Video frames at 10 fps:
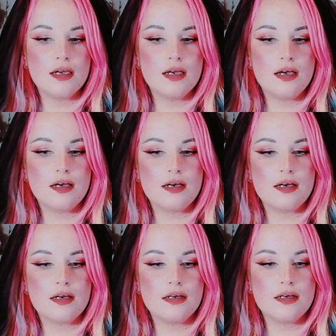
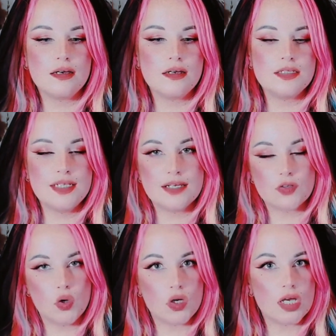a
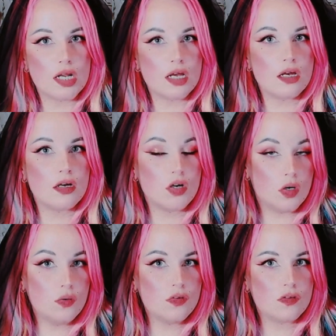gengångare
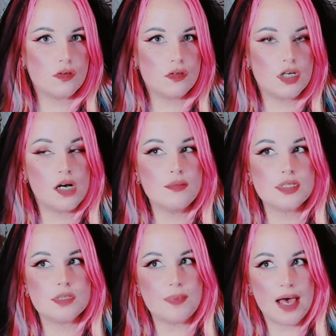ghost who
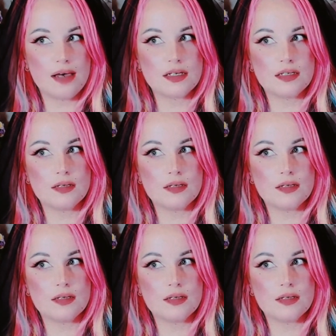comes back